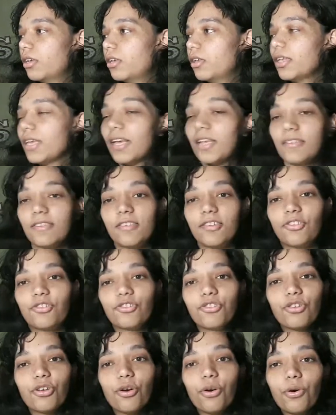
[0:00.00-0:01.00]
Yes,
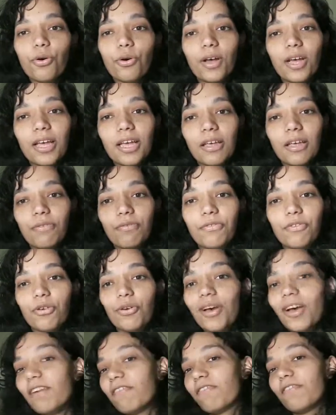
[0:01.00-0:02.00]
so if
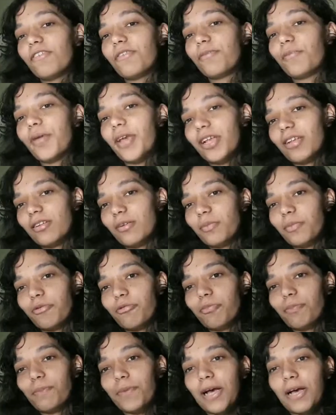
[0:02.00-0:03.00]
you haven't picked up
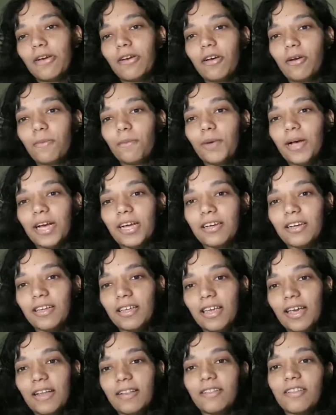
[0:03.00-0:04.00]
a manga
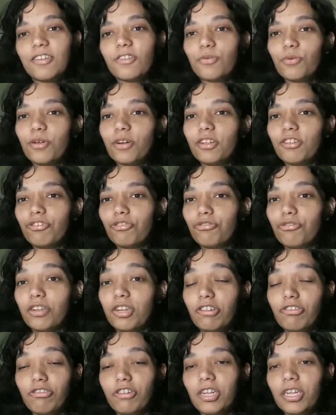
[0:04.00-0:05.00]
yet, this one is
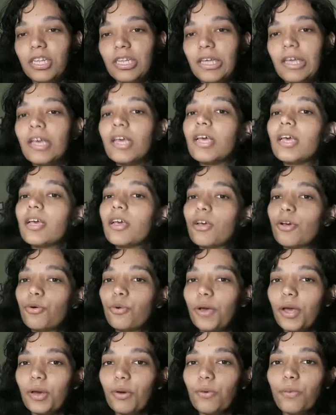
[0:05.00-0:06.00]
really
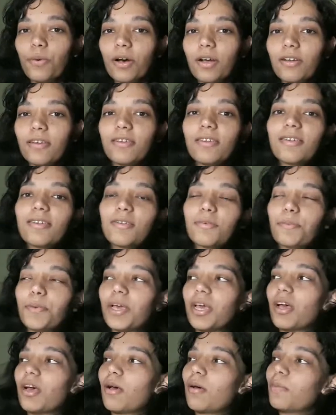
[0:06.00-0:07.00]
quick one to
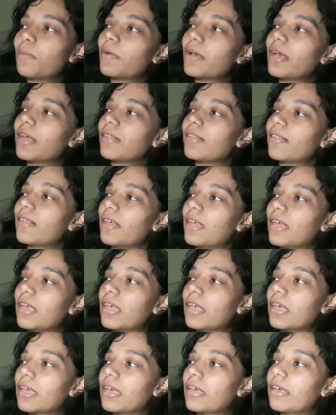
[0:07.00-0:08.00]
pick up. I
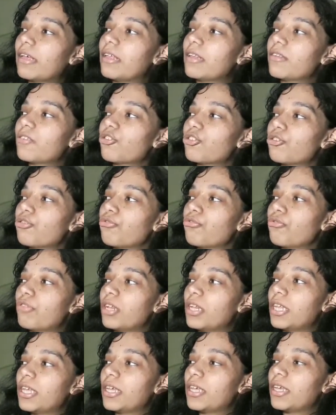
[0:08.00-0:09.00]
think it's
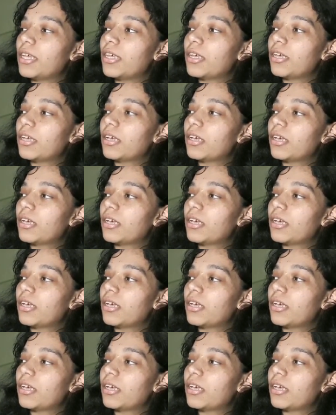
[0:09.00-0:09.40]
really